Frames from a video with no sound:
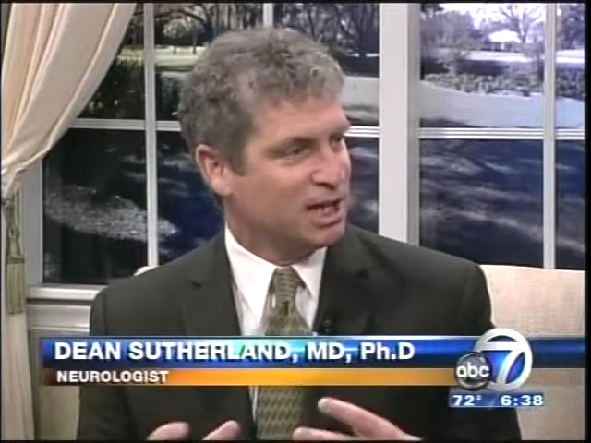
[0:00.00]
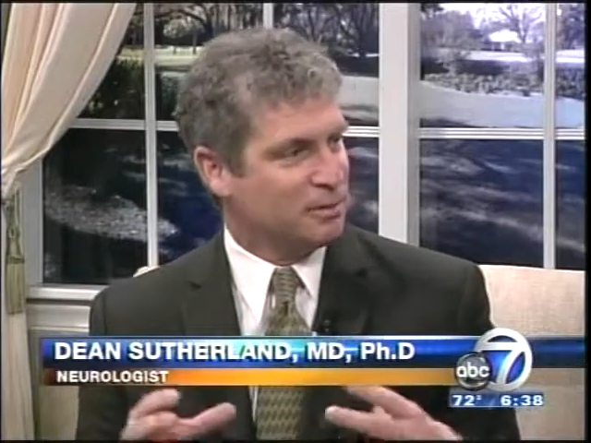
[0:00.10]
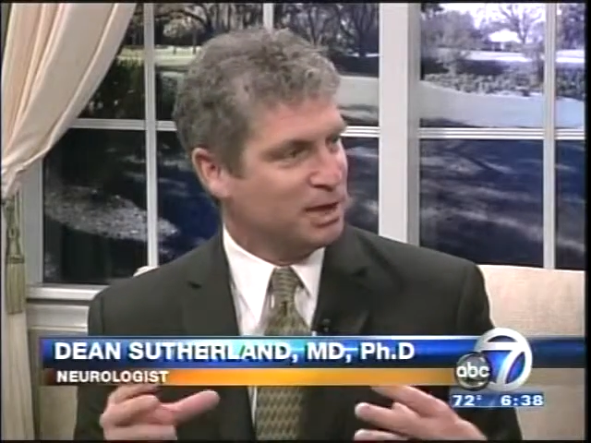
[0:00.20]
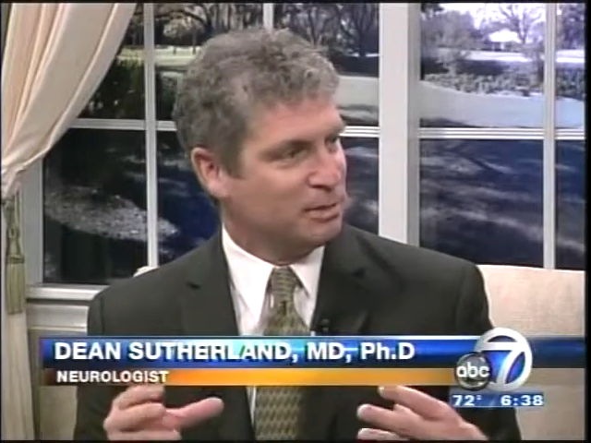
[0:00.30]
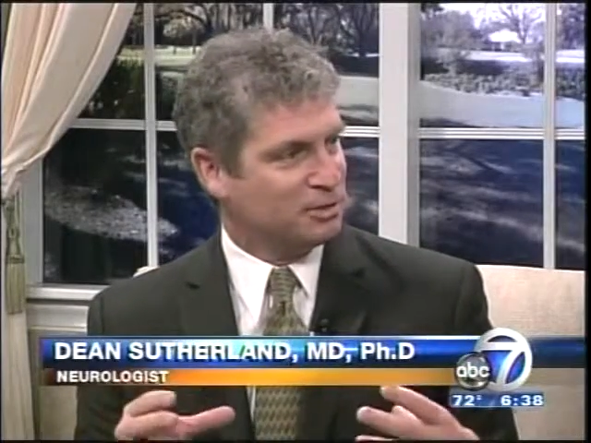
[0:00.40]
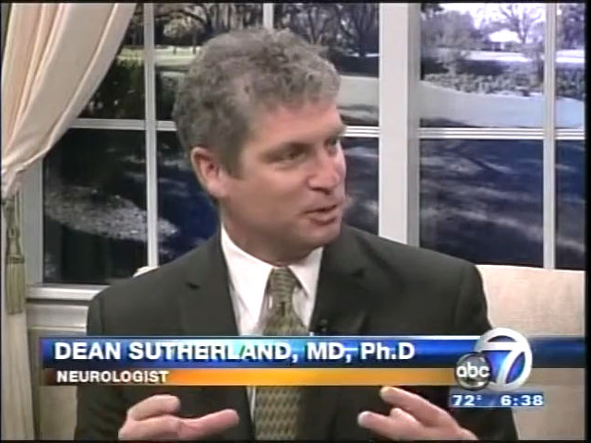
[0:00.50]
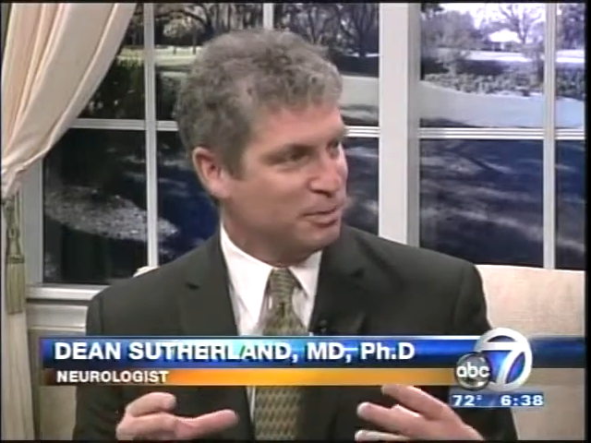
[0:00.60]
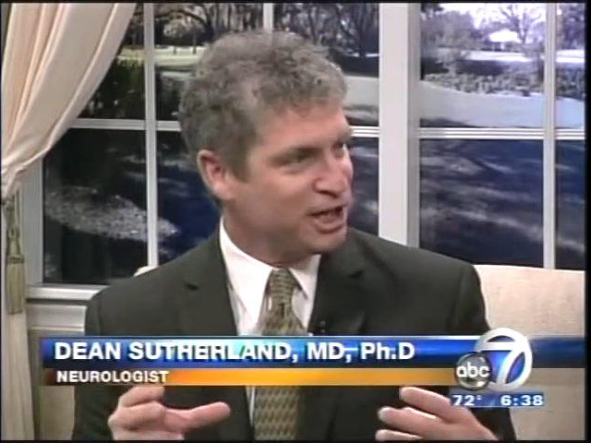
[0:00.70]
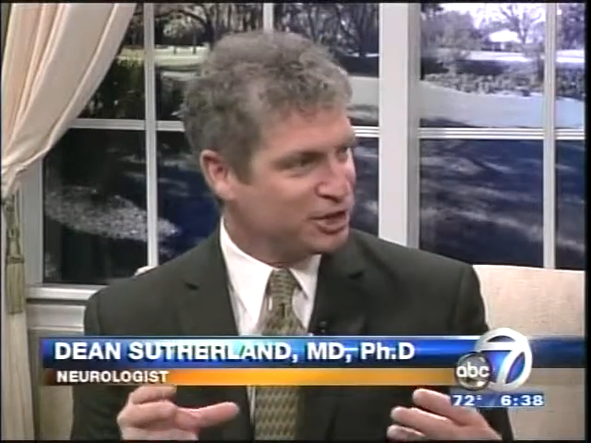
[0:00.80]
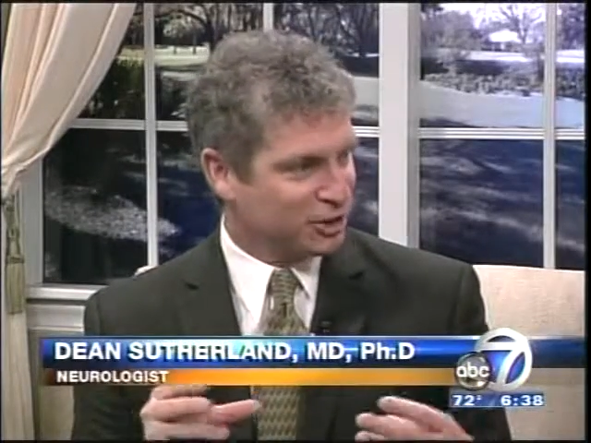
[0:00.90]
and they've been able to
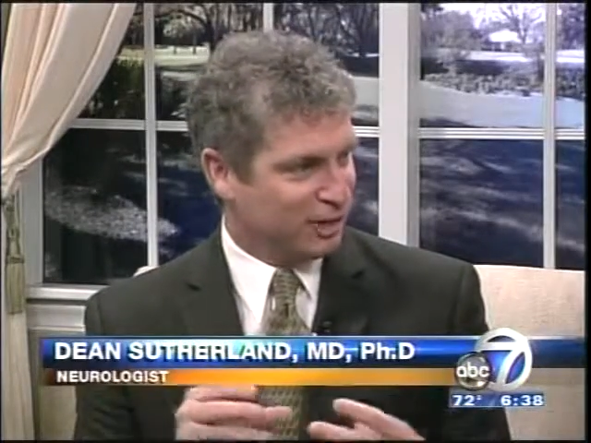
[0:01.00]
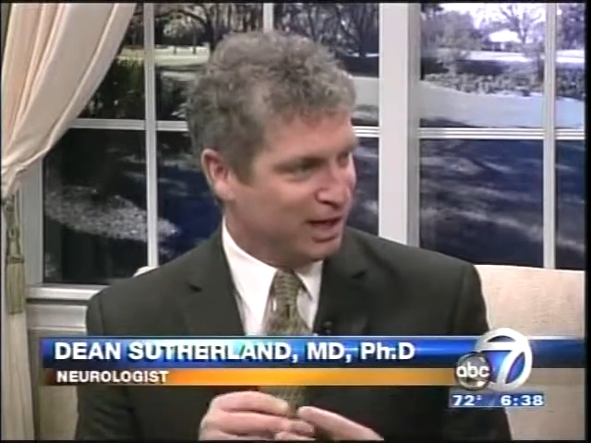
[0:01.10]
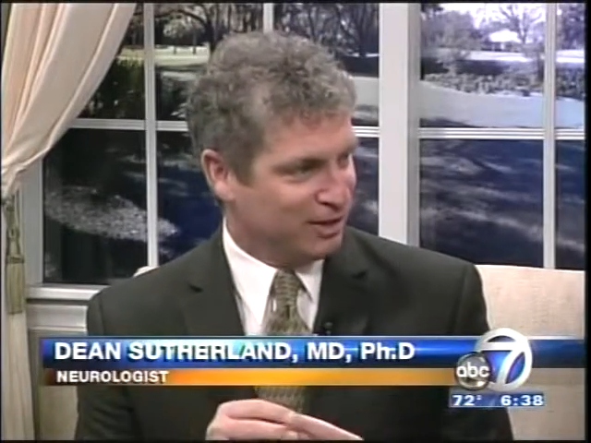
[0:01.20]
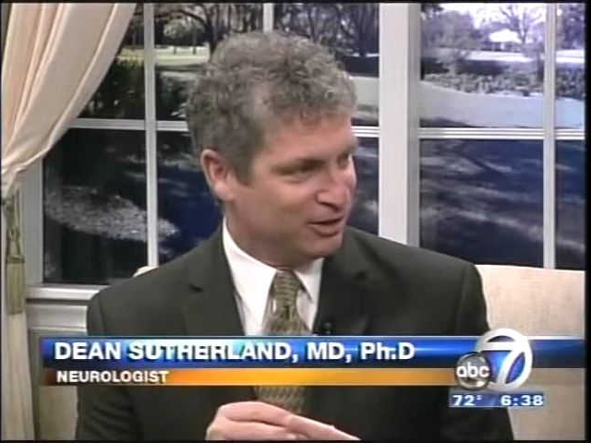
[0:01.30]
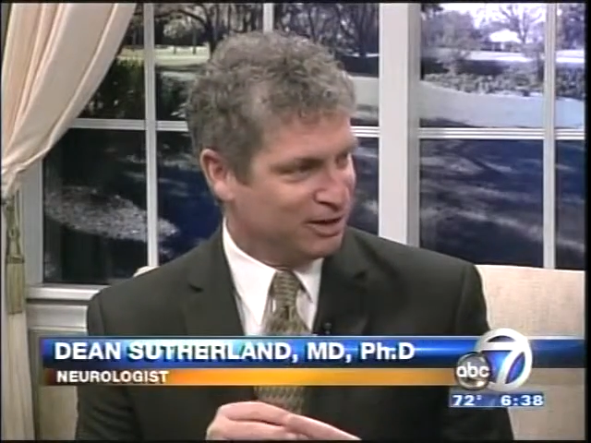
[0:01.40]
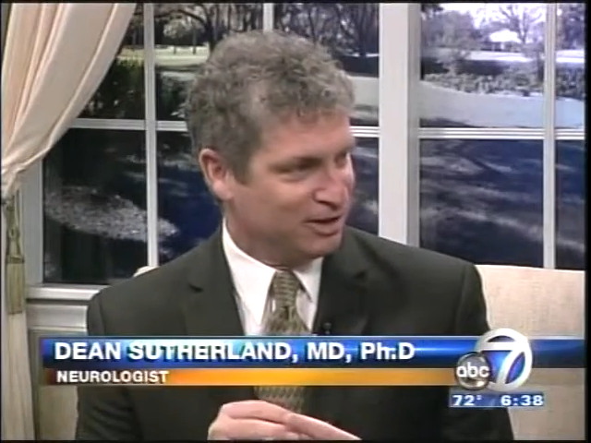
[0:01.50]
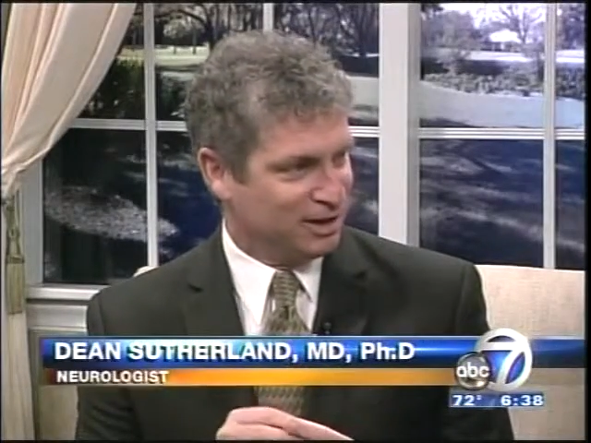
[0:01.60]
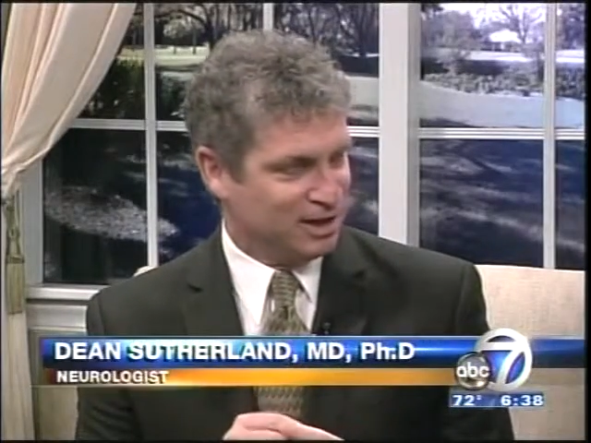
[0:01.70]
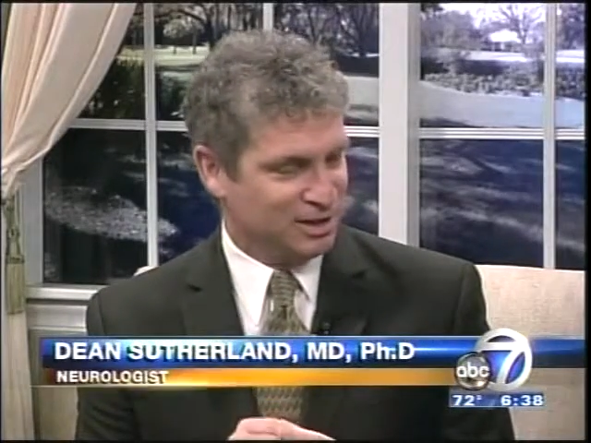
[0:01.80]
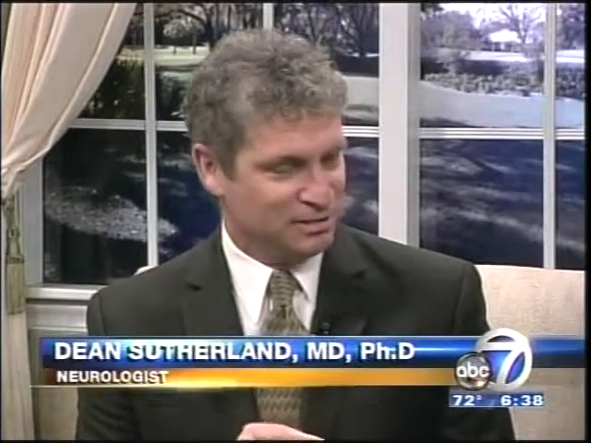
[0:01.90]
miniaturize it
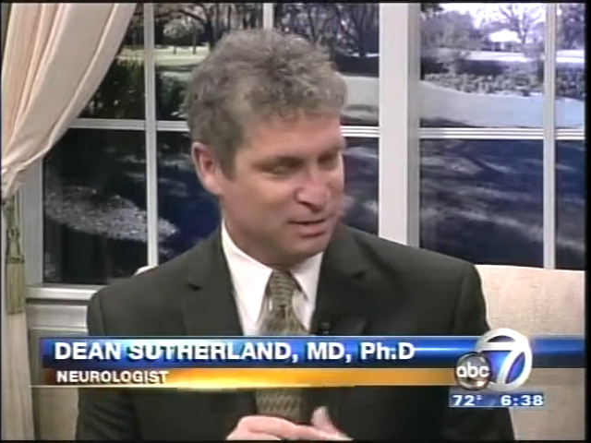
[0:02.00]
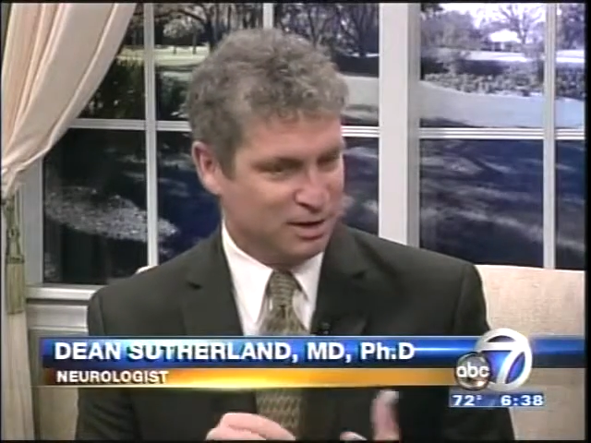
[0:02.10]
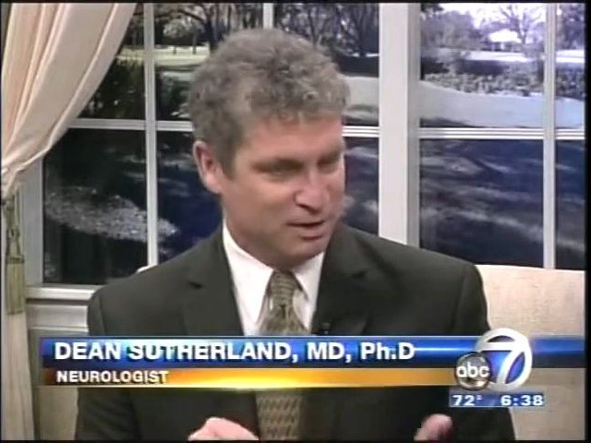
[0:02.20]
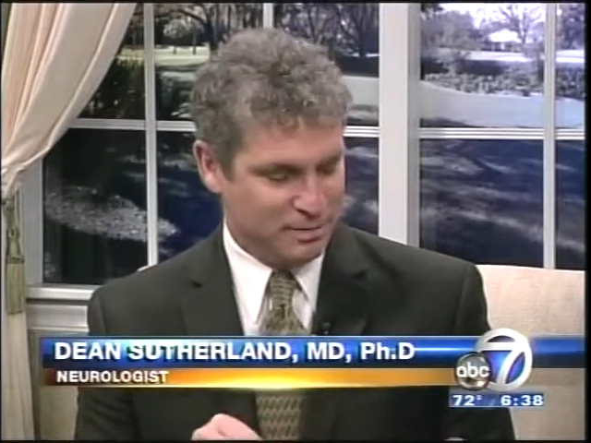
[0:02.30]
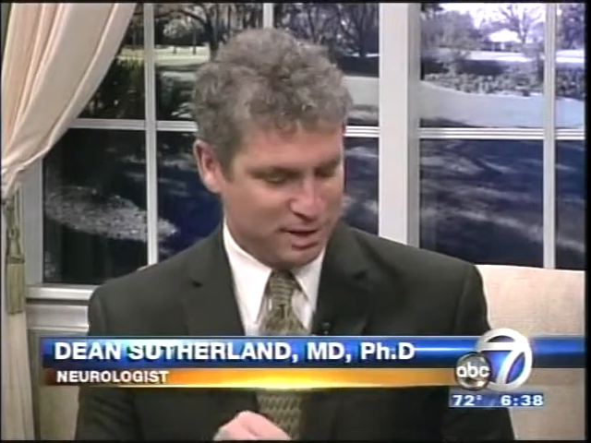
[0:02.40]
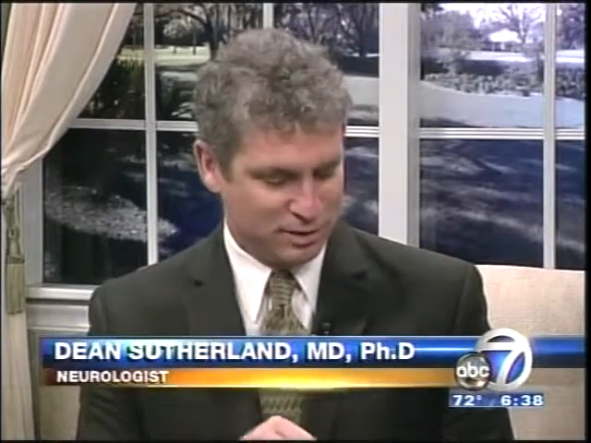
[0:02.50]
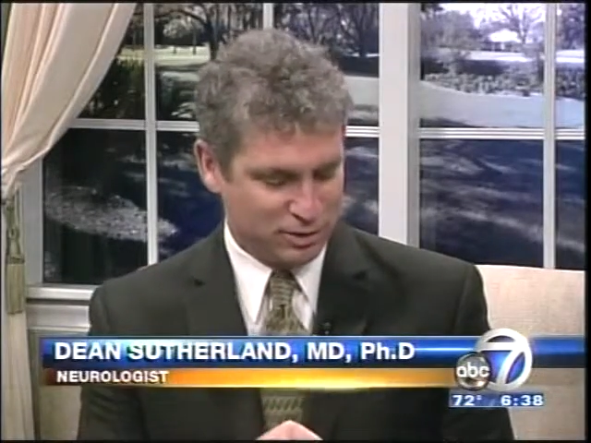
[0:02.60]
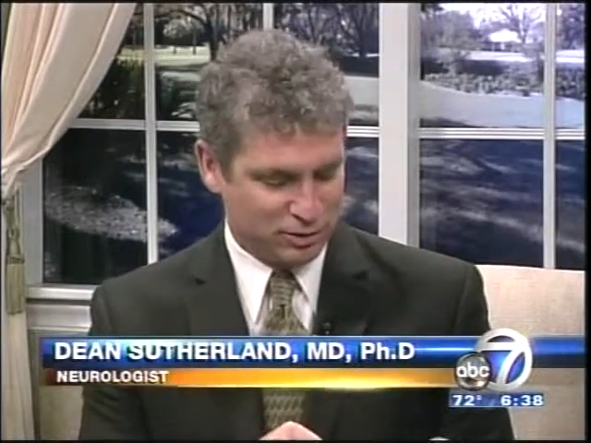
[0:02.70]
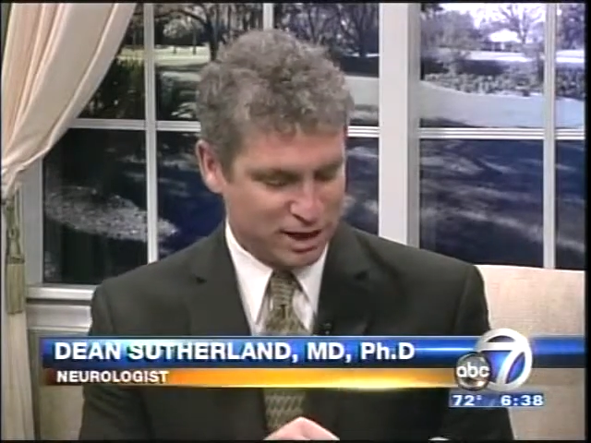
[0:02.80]
and then make